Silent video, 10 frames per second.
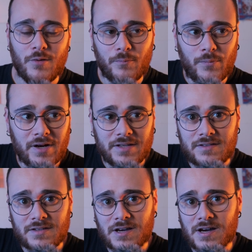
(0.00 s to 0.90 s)

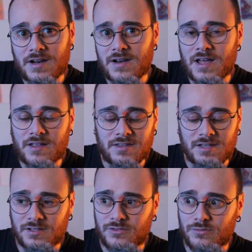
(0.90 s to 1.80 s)
but
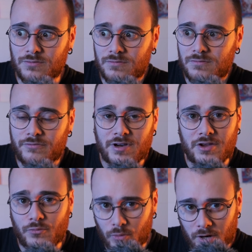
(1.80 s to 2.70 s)
nothing to
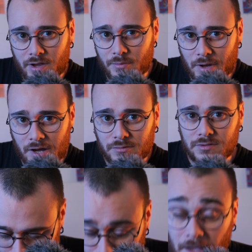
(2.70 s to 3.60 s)
really worry about.